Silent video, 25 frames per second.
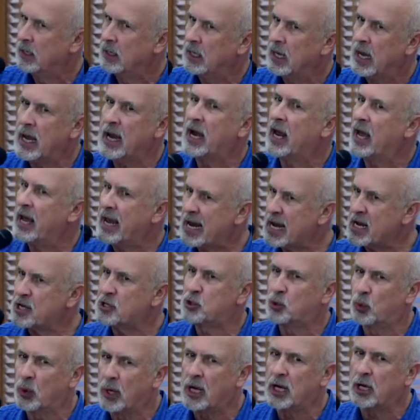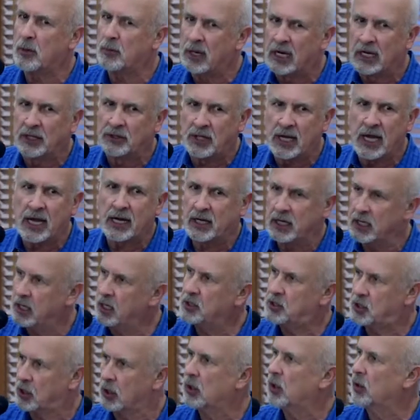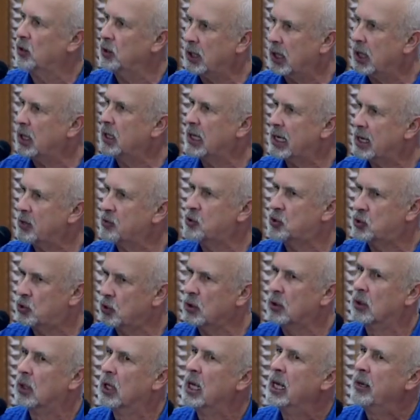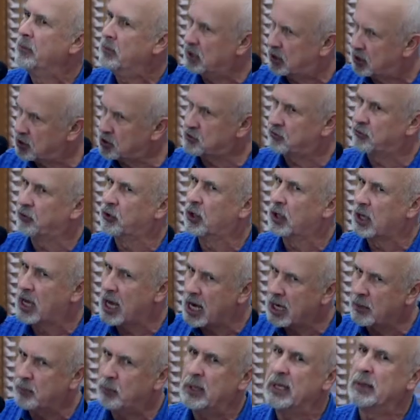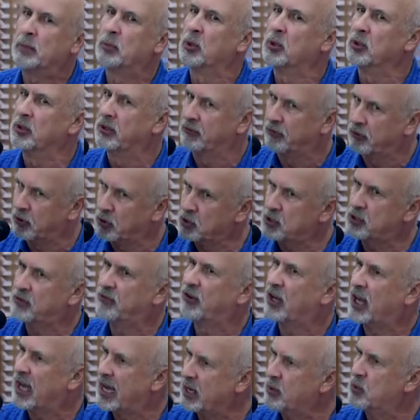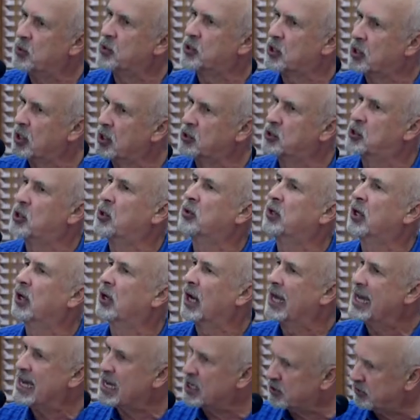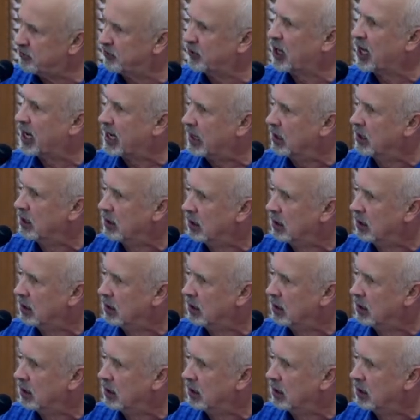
And I asked Red about that, and he said, oh yeah, that was true, because for a lot of people, the first flight was also their last flight.